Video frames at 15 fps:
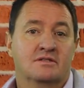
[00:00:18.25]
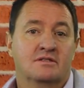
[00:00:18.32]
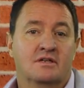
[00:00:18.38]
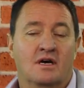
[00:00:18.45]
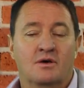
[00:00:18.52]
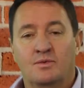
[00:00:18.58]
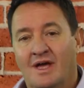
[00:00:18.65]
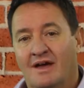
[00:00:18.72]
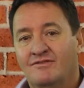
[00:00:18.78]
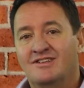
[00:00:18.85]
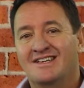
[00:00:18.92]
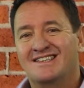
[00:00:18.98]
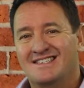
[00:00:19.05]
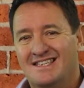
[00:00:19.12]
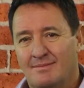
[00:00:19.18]
So we have to
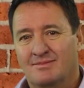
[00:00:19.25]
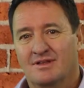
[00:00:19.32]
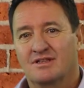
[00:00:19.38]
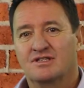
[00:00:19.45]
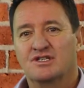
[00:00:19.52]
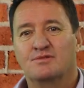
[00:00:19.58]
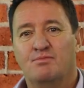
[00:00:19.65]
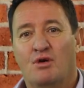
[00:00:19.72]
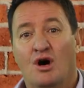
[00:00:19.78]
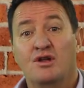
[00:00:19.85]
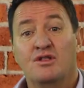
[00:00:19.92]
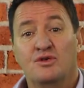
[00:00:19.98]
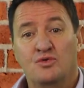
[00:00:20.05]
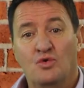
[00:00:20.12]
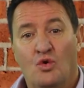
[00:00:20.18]
accept that this is part
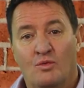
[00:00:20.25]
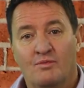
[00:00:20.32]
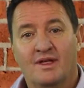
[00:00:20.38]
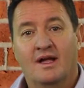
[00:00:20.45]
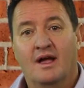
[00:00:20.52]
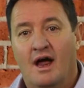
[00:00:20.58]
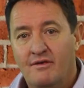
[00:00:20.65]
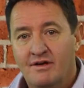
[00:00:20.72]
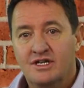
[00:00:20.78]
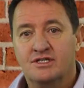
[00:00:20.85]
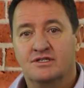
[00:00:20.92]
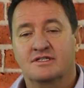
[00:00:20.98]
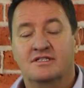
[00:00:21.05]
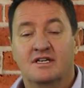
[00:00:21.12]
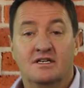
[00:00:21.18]
of the norm. The courage
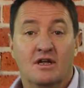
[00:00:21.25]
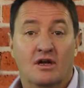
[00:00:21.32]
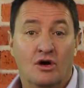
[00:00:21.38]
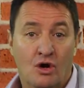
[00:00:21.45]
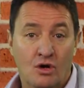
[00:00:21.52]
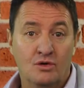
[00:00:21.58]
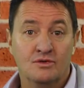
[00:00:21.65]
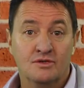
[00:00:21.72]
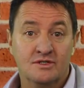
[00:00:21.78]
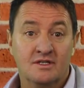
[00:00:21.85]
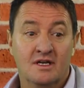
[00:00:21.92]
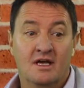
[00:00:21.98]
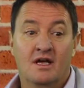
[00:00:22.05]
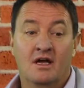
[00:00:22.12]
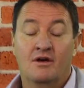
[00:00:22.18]
to set goals
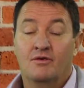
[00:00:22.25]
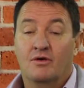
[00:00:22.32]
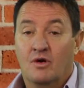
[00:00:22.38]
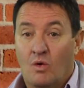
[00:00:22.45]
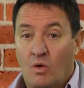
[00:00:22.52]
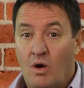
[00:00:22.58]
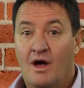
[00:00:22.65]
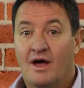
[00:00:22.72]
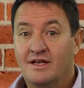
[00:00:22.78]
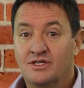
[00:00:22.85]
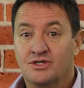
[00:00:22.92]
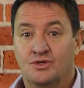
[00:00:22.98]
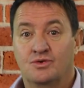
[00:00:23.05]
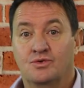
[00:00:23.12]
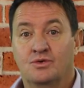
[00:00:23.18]

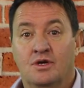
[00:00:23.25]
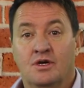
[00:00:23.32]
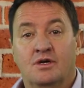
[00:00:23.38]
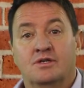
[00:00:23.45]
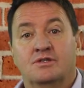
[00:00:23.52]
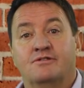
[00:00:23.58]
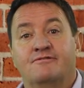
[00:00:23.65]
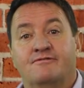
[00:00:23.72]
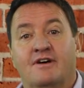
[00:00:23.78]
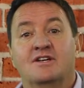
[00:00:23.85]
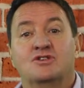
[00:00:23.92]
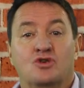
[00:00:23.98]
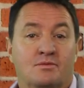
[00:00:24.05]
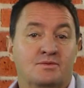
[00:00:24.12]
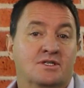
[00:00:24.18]
requires you to
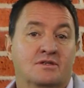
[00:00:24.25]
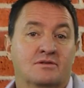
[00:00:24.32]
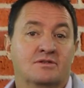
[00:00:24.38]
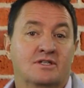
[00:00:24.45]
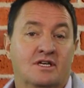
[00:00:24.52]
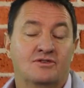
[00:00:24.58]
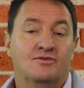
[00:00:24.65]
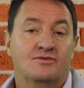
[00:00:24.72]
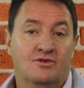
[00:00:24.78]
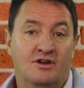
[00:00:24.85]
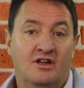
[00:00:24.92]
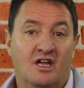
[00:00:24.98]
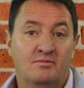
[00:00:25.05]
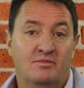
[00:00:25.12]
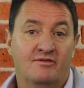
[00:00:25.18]
face obstacles that you've not
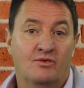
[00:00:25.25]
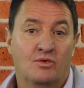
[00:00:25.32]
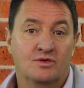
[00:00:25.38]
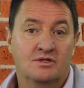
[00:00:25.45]
had before.